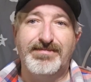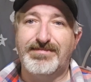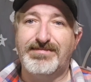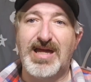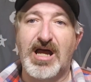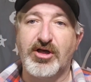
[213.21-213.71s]

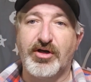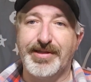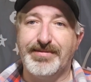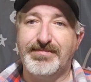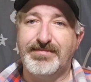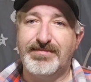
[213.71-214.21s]
not good.
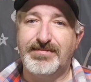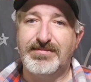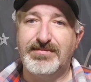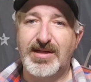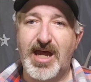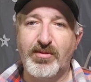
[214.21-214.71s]

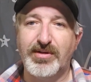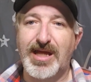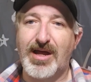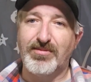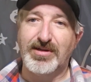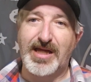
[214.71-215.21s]
I would
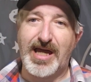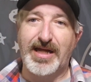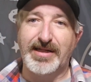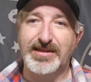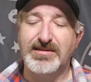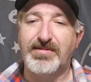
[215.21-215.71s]
not rely
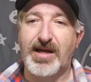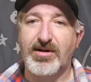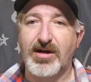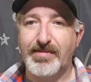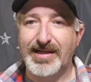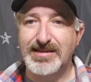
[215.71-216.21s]
on this
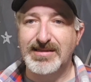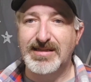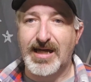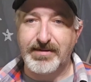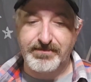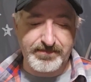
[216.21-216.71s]
firearm at this
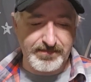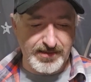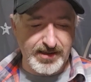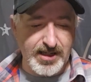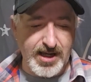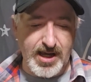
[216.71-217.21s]
time.
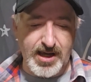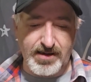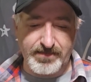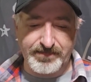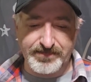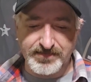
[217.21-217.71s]

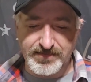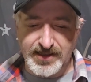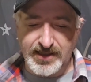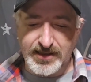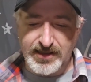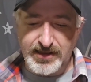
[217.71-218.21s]

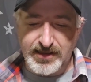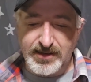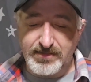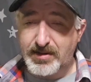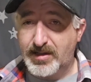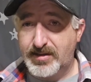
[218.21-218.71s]

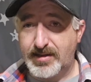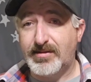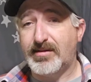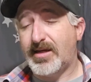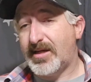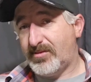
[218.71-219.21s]
But
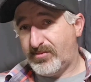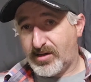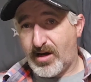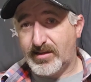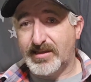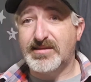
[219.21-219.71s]

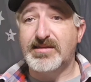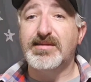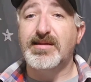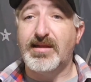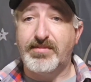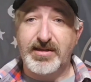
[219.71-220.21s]
regardless, I'm
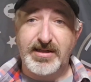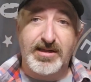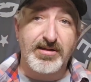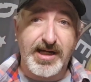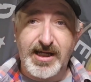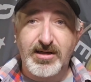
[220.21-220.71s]
gonna put
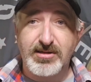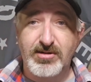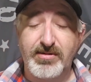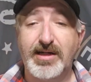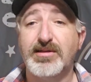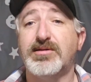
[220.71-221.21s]
another 800
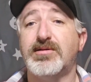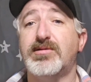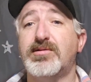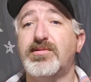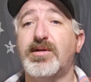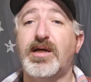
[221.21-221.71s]
rounds
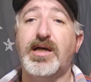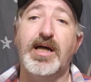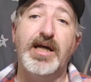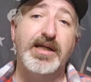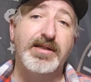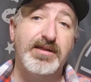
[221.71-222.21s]
through.
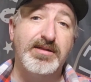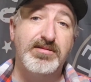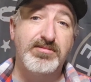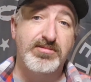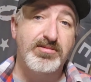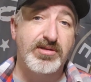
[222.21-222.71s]
I'm gonna
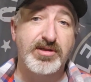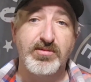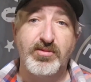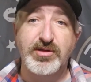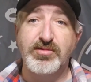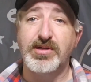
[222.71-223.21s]
throw some
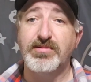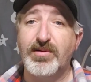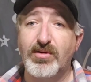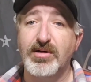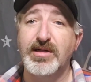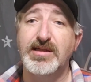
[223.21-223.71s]

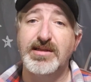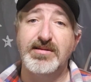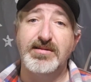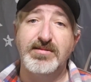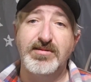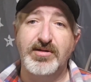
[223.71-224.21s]
124
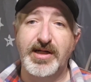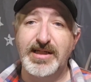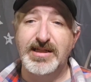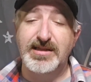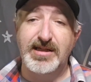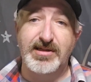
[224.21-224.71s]
grain
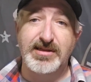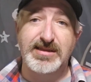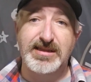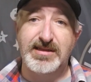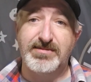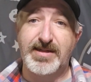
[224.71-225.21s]
in there to
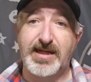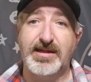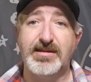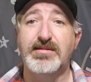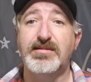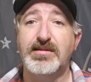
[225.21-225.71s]
see if that